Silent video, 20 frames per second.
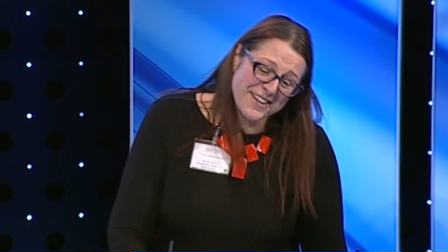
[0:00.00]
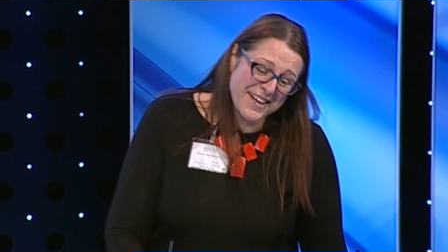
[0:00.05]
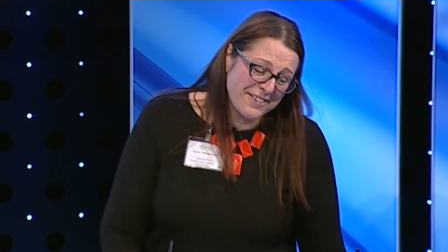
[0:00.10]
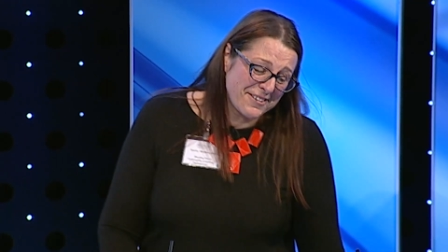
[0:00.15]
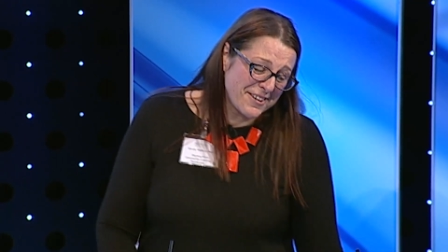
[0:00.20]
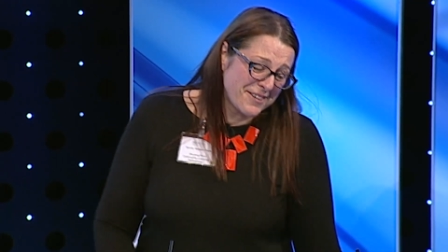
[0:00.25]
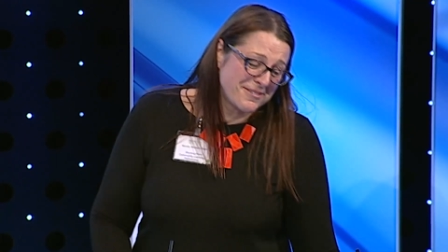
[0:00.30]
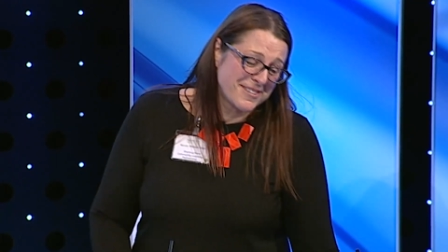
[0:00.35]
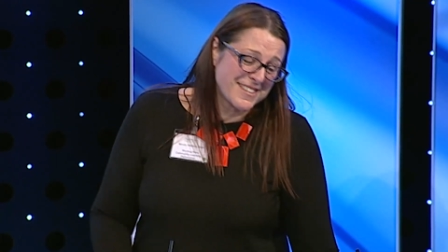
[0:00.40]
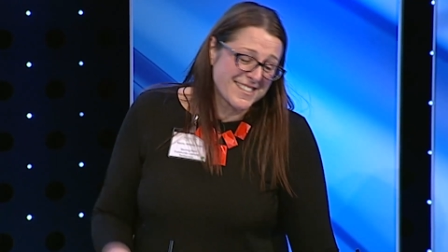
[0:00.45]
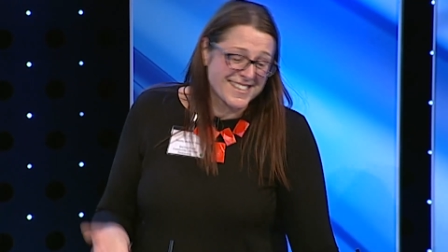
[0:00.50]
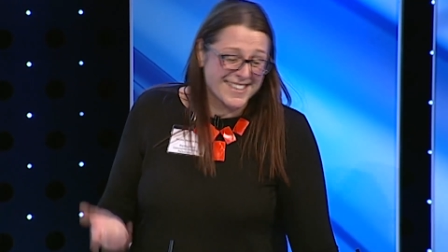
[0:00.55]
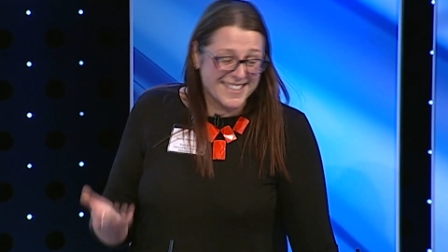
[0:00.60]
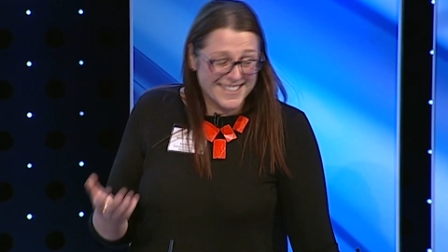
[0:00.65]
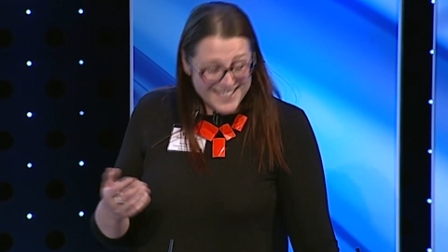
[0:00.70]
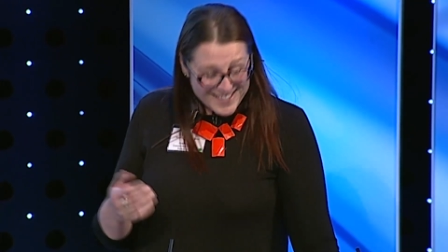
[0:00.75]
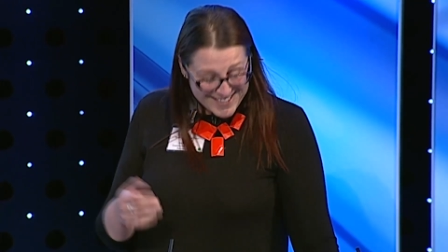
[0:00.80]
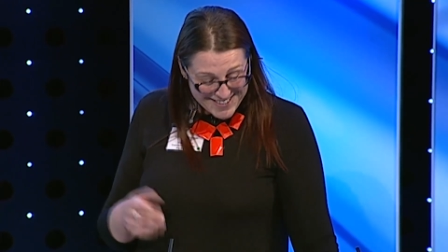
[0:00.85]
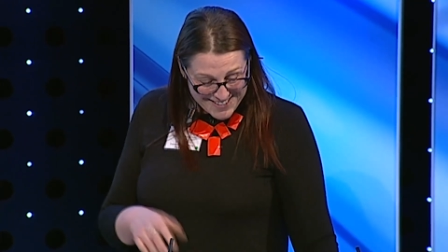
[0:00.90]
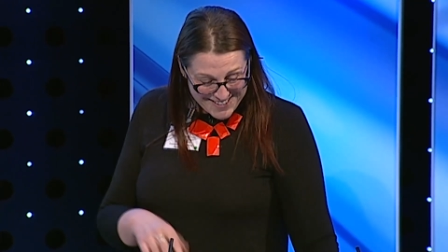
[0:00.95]
now nobody's
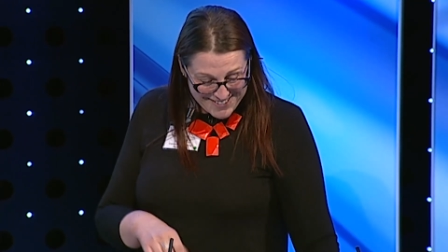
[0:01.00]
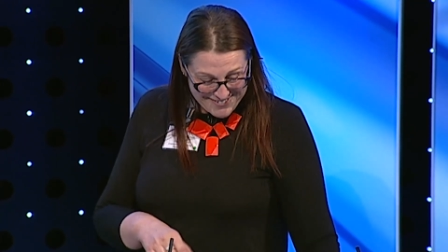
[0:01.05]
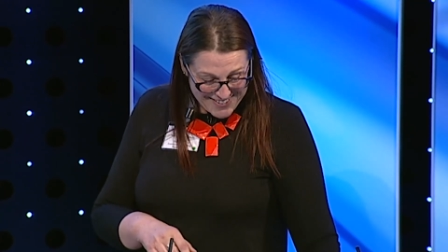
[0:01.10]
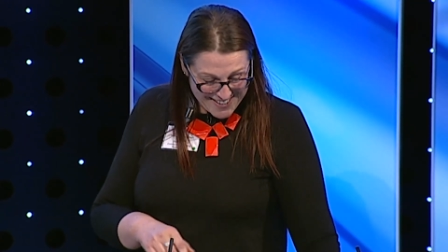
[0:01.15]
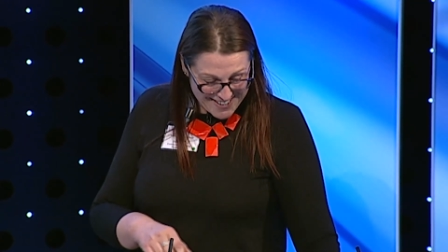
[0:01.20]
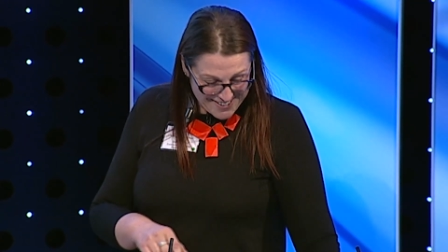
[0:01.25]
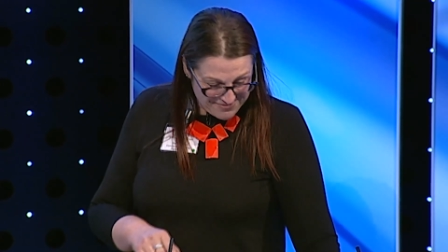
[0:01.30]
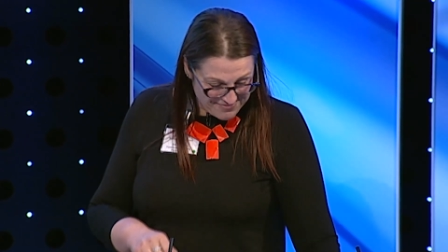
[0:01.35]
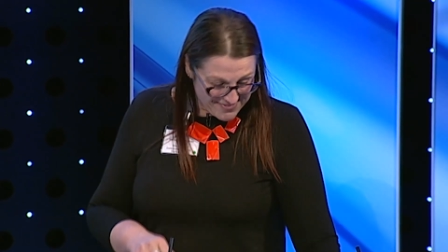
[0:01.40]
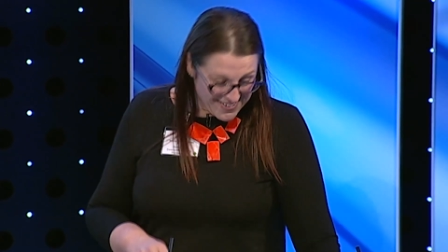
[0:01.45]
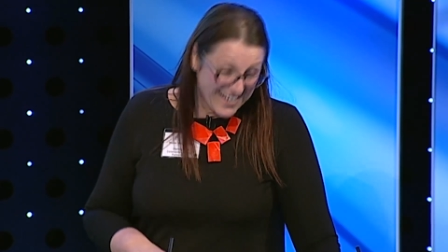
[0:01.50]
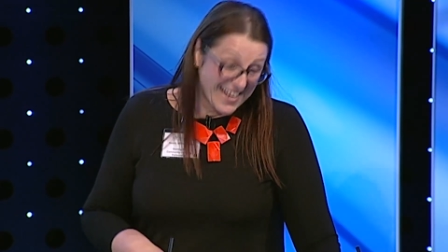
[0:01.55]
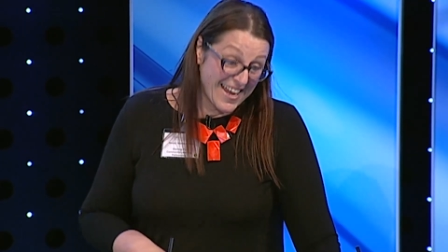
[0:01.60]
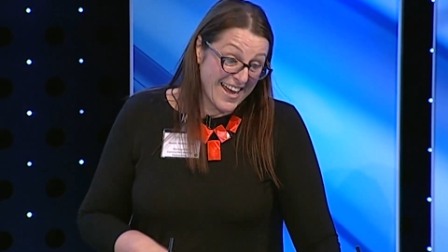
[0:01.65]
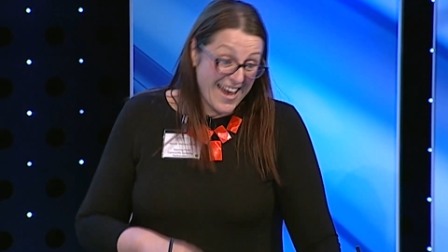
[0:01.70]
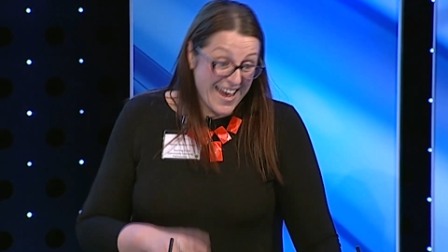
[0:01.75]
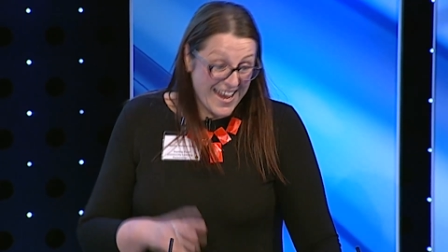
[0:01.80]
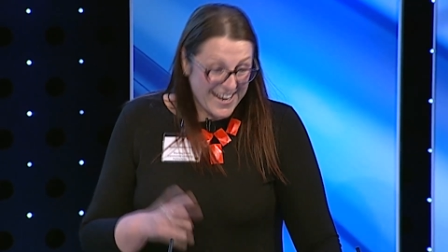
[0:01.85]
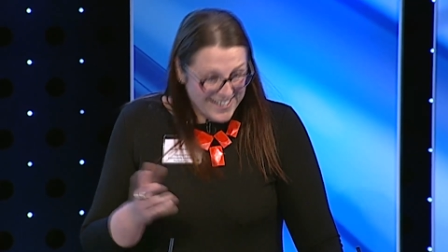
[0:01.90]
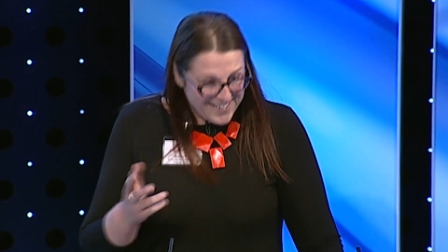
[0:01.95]
listening to me.
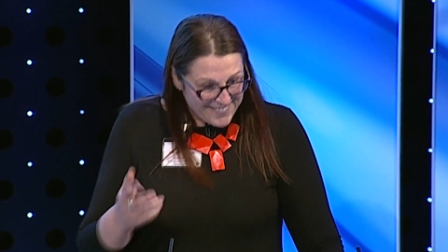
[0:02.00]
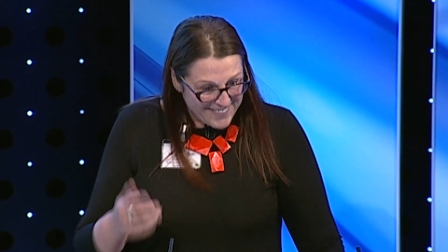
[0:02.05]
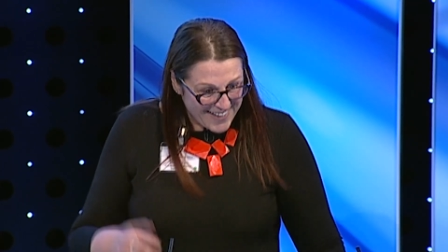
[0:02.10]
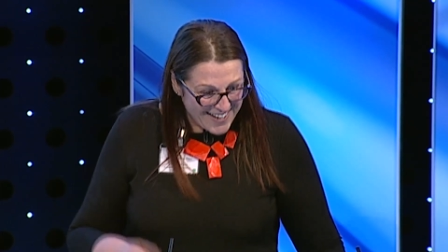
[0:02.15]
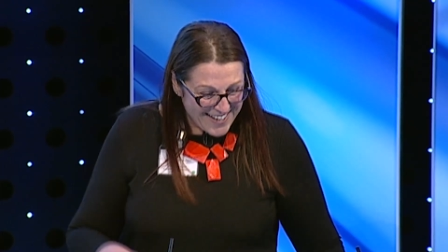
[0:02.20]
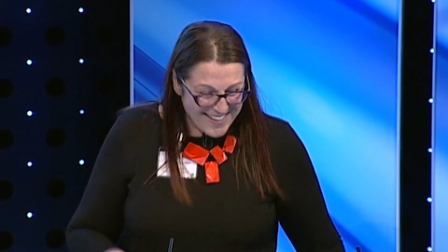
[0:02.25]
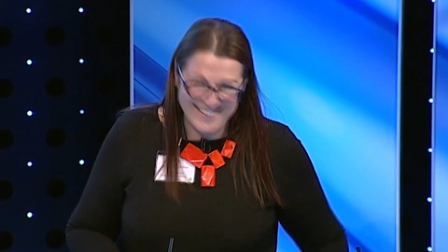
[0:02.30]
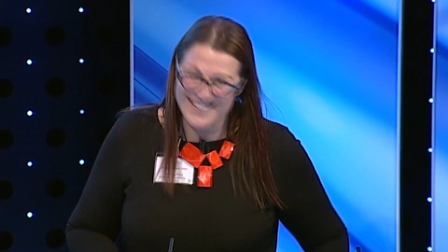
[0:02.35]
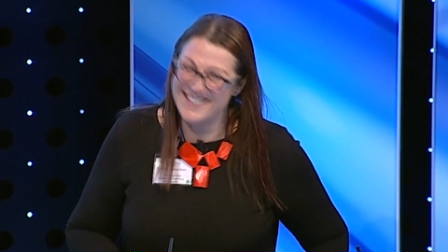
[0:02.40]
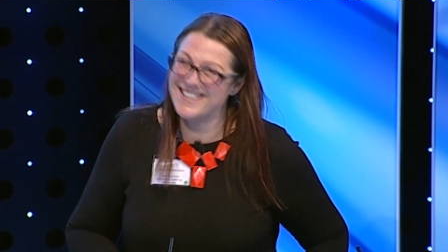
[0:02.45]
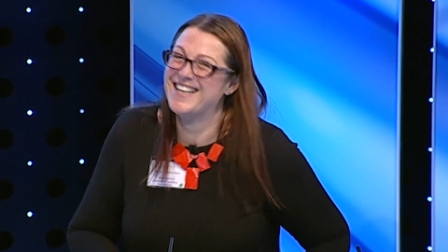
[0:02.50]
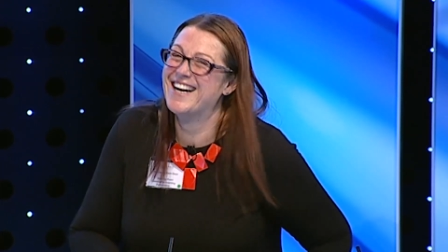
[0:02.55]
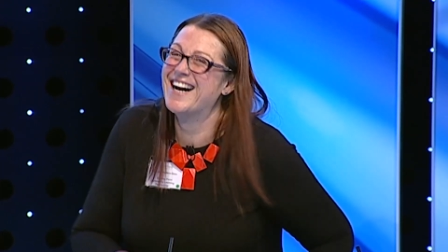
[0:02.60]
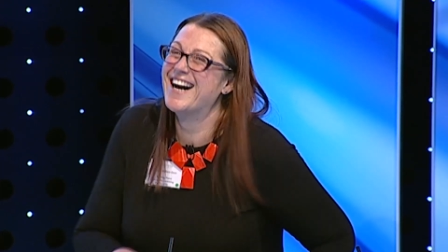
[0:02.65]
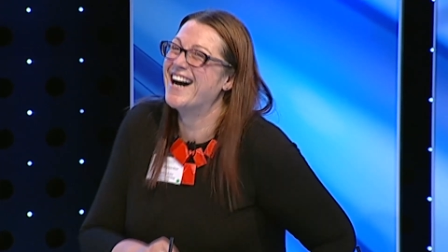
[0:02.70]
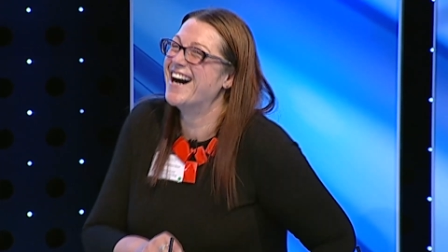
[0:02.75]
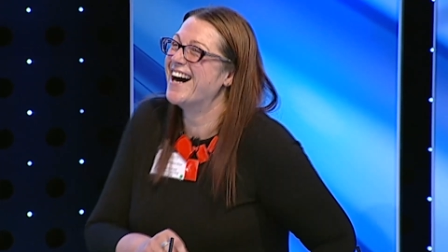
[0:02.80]
Anyway,